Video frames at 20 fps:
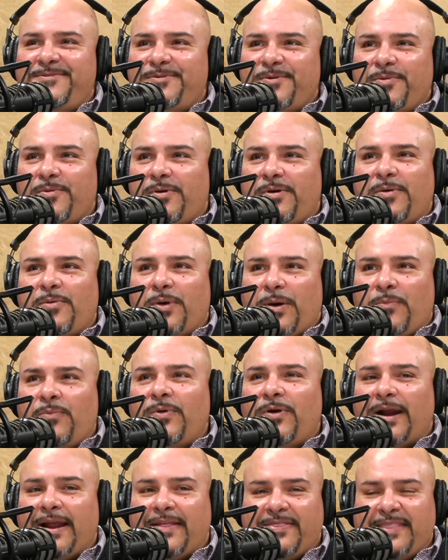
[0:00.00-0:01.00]

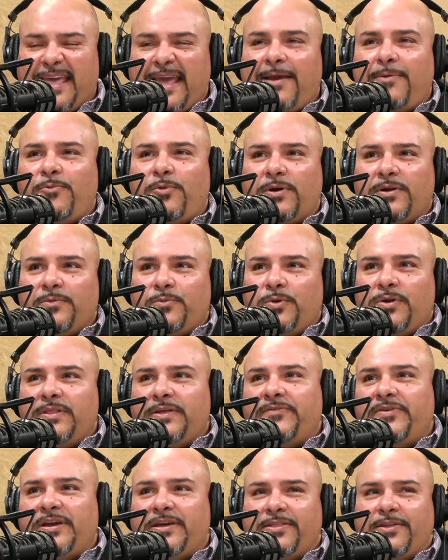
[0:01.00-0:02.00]
we're
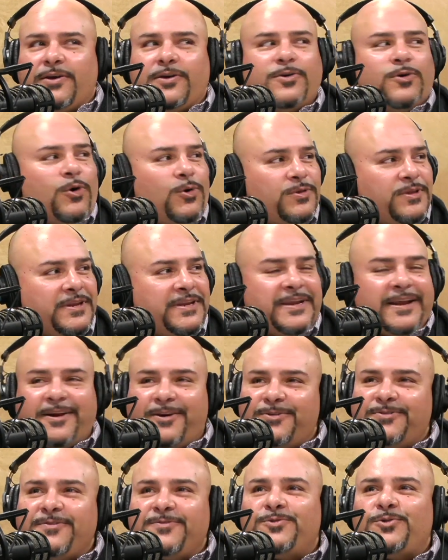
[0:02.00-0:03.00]
living in the golden
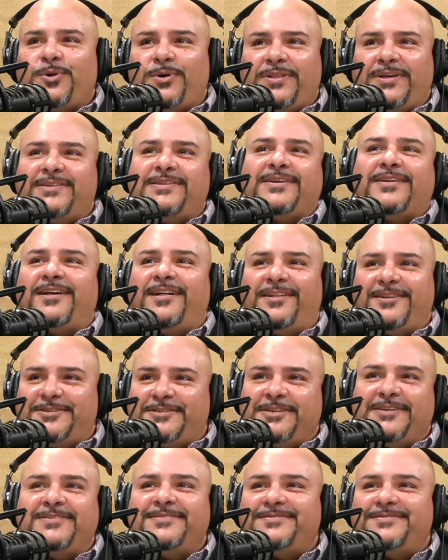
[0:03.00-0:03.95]
years of toilet technology.